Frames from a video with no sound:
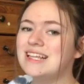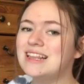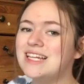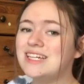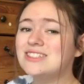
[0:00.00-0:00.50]

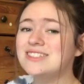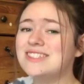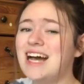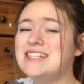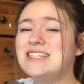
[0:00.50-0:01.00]
their
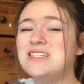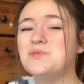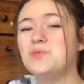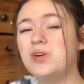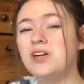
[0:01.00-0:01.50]
sizes
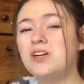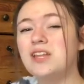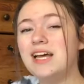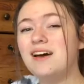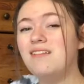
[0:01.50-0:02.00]
were
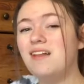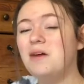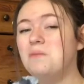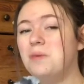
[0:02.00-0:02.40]
like a lot